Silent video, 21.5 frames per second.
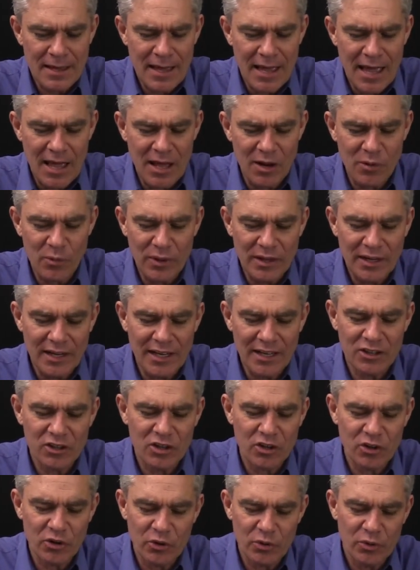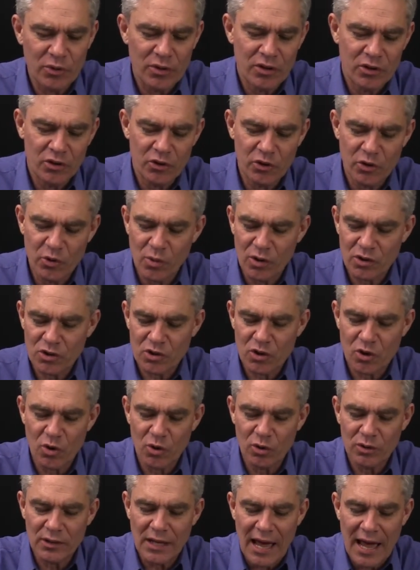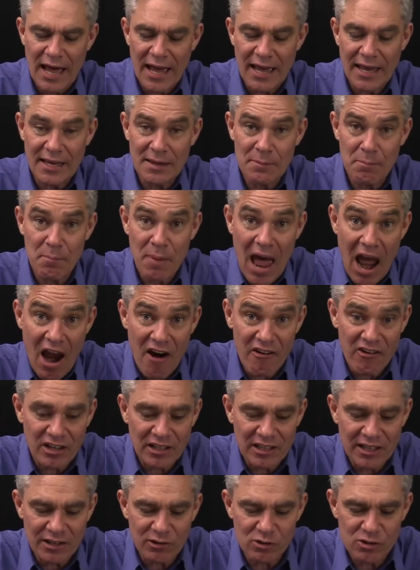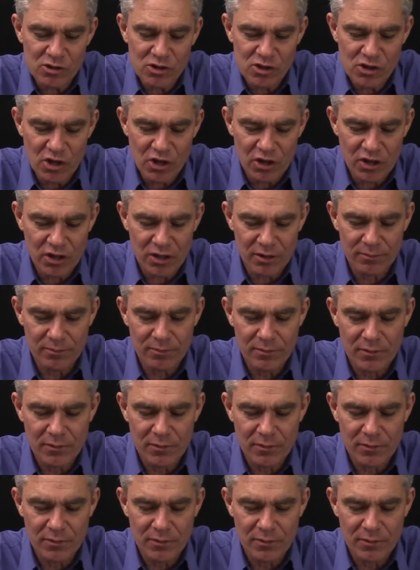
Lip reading: And we need to do what's called a parallel circuit.